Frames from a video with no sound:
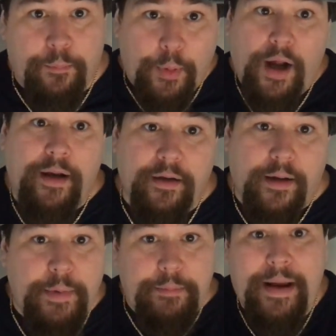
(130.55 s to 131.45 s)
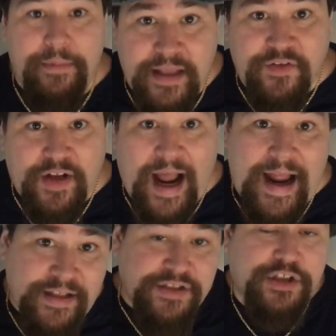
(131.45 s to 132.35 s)
But, I mean, maybe this
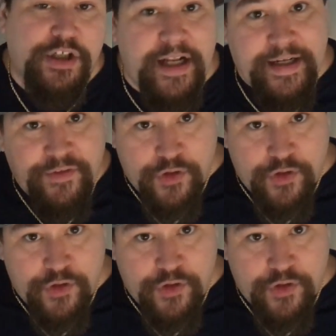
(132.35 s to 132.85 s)
guy is good and he's